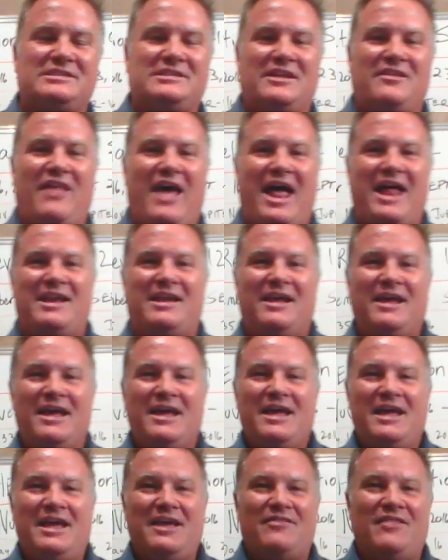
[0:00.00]
in that
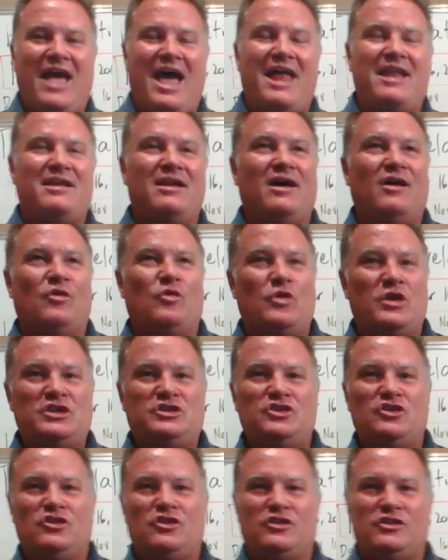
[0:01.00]

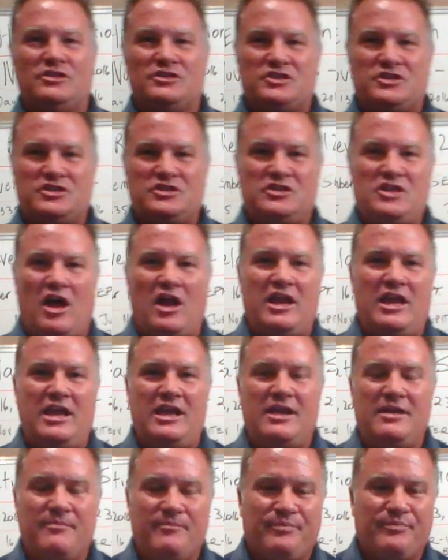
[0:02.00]
original
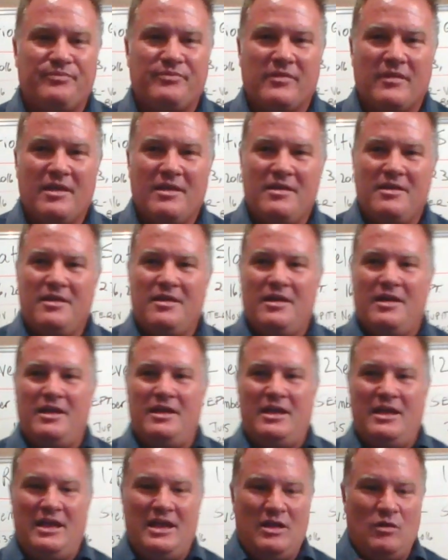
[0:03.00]
study,
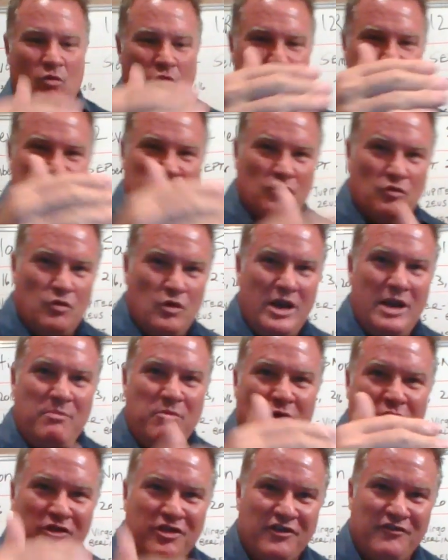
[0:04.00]
was the
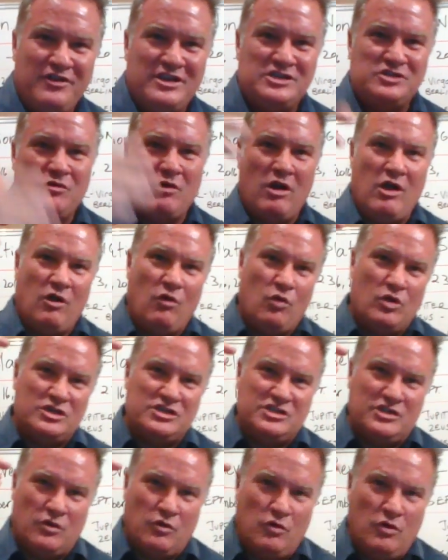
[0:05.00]
rebirth of Israel
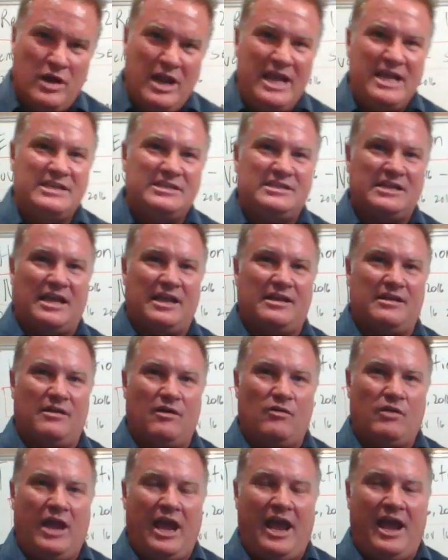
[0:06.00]
was the reason,
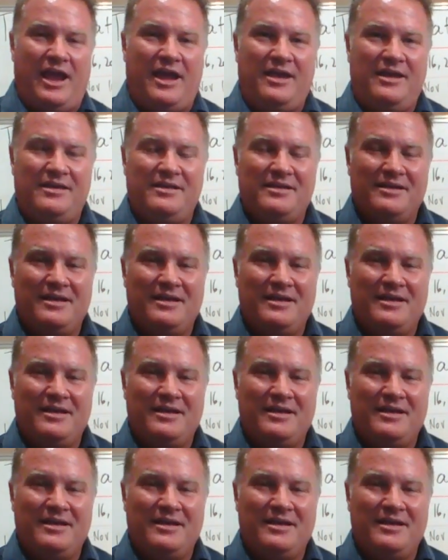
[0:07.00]
okay?